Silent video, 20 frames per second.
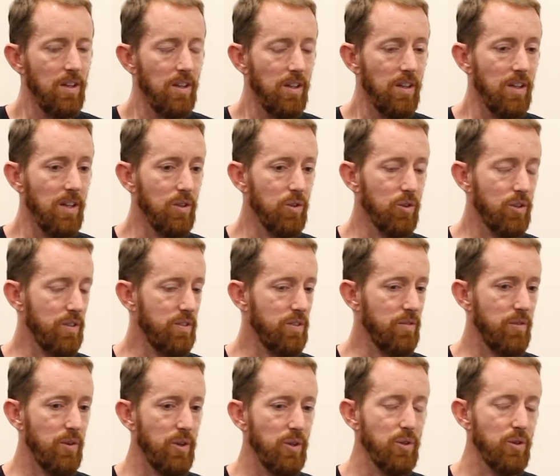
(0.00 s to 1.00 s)
Yeah, look, it's
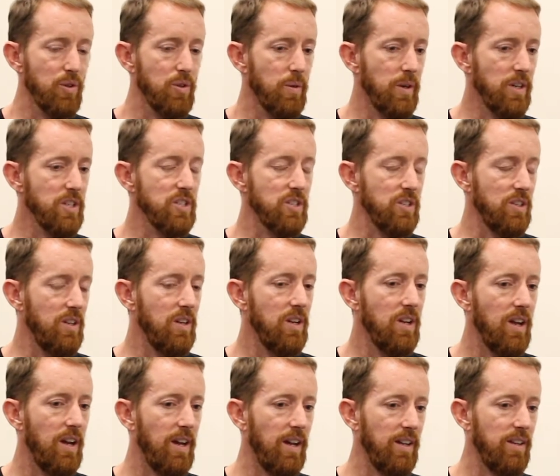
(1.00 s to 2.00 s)
a very good
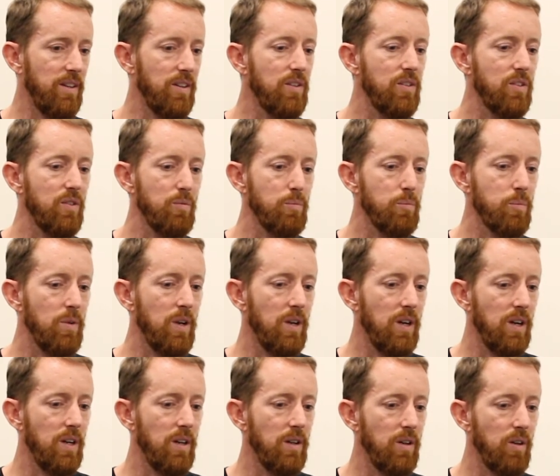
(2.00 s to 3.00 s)
question. And
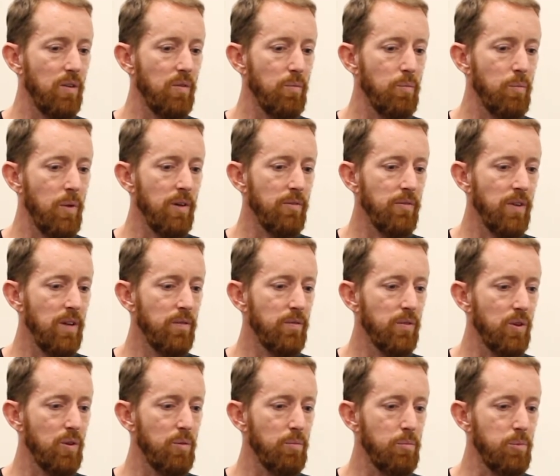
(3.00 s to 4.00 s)
my
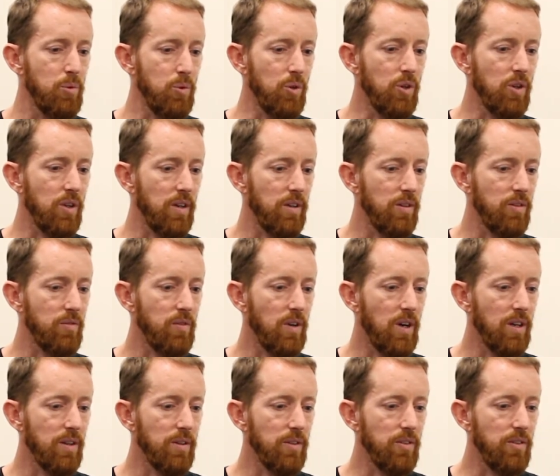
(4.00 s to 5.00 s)
favorite book as
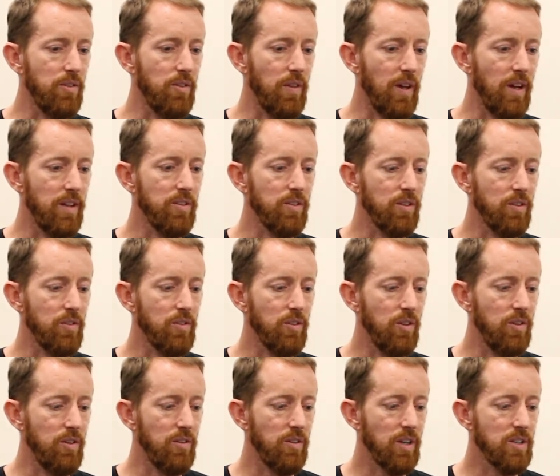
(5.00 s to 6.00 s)
far as that's
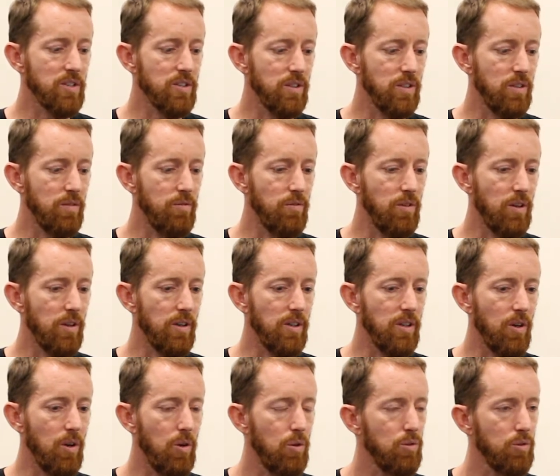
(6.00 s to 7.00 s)
concerned is actually a
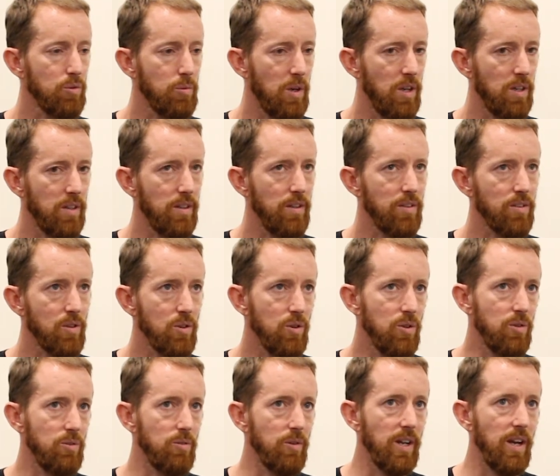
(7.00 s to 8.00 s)
very old one. It's
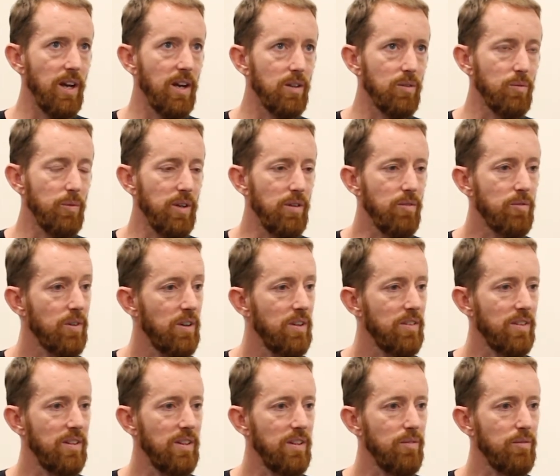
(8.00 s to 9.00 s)
called How to Win
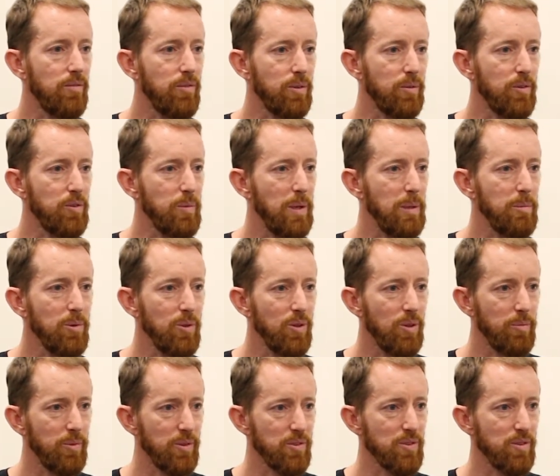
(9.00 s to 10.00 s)
Friends and Influence People.
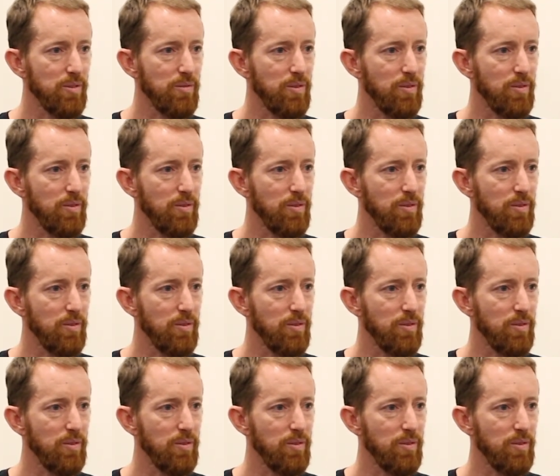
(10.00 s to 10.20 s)
I'm not sure if